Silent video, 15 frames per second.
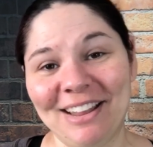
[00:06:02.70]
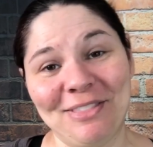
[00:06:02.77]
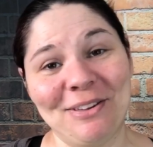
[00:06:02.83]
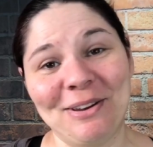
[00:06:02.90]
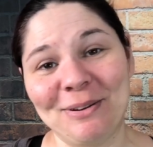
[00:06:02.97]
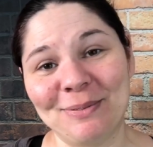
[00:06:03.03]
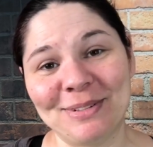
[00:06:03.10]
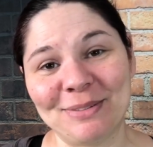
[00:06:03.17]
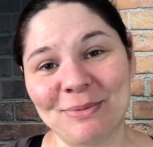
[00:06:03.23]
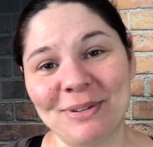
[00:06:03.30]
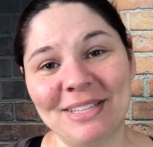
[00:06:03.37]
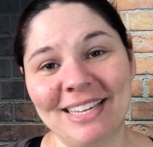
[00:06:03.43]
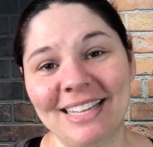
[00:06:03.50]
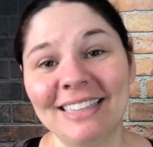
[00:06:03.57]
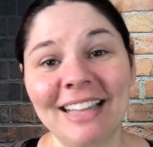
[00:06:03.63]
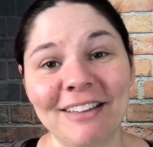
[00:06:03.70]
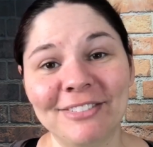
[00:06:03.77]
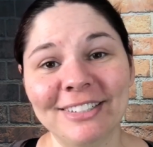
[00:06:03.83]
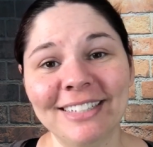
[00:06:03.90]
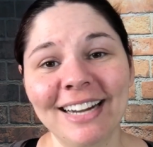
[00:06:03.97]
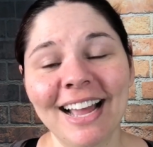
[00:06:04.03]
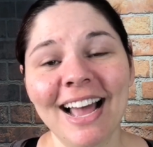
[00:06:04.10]
I thought it was really
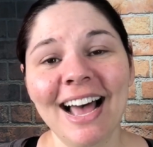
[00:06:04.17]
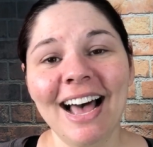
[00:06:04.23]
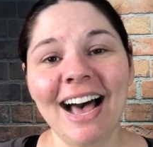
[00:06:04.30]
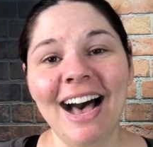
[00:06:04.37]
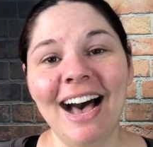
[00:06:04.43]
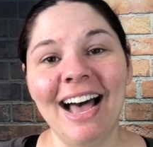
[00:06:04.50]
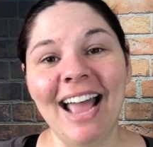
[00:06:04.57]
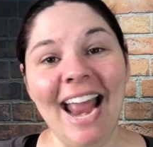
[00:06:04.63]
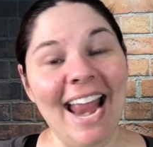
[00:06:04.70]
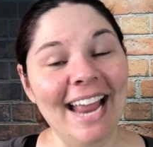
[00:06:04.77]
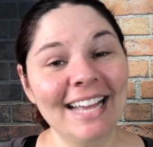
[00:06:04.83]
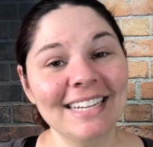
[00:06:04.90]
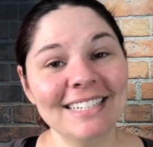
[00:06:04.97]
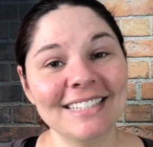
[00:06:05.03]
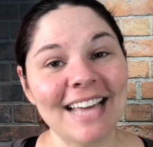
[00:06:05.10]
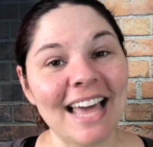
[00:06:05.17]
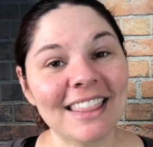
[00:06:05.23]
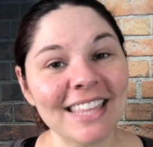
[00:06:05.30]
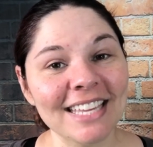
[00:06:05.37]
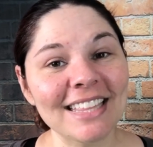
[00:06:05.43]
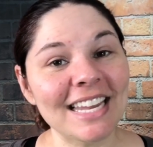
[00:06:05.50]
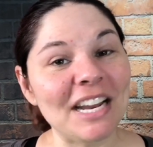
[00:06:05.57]
clever. Uh, and
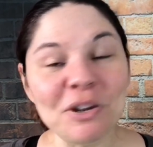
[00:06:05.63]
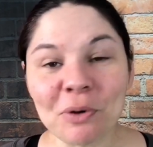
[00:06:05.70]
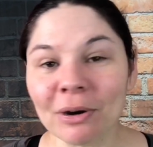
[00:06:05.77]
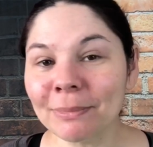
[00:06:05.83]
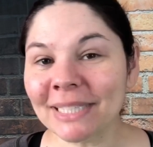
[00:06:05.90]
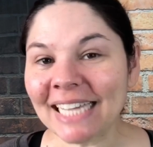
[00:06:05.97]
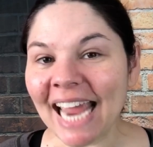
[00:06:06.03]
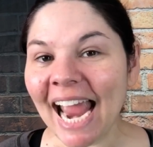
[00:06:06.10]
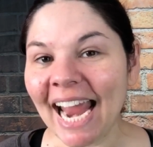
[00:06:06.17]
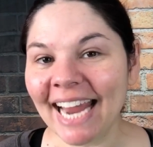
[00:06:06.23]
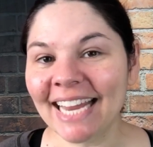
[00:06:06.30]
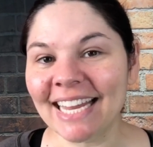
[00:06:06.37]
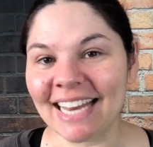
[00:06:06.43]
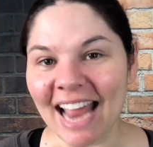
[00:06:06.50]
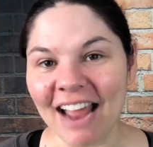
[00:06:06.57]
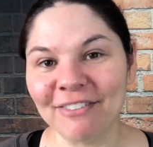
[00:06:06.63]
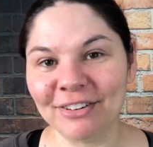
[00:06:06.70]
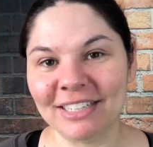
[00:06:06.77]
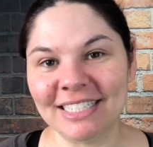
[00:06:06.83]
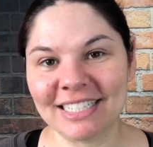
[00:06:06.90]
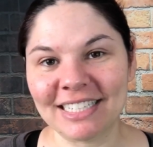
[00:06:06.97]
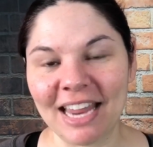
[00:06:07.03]
that thing that I normally hate in
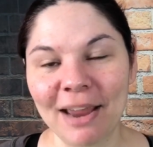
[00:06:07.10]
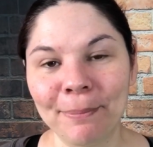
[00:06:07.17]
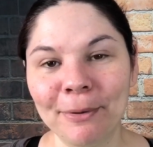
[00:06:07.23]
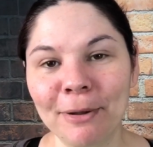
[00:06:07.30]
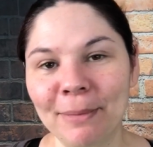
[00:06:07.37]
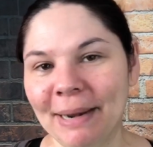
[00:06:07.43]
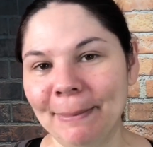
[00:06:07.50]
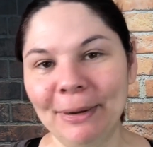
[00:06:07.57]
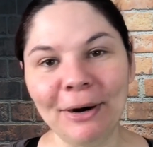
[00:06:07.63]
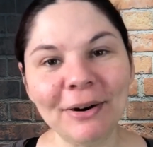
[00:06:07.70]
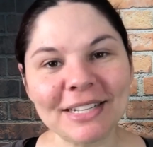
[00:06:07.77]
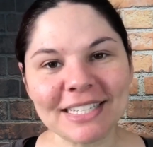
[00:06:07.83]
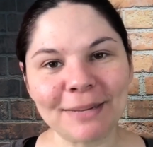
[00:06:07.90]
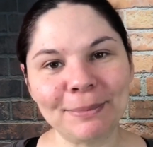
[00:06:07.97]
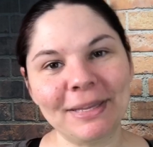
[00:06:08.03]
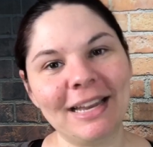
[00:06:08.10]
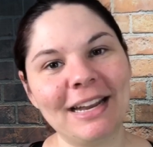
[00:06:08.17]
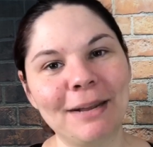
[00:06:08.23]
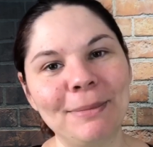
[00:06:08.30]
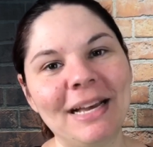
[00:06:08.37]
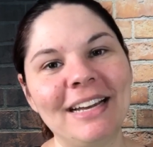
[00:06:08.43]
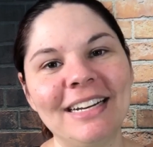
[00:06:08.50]
every escape room, and I'm always
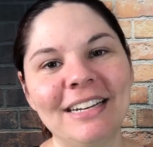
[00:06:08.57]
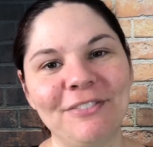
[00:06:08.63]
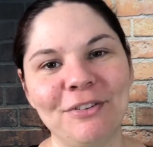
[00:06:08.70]
complaining about it.